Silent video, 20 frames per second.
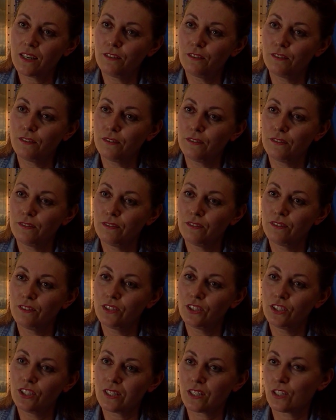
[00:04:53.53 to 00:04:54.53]
of
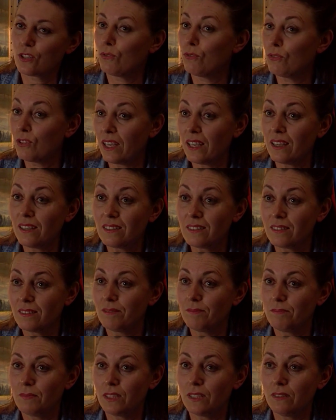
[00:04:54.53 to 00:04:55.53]
just talking
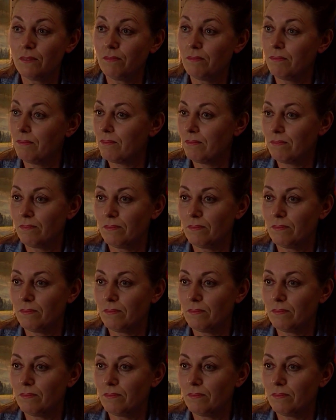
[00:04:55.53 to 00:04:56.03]
and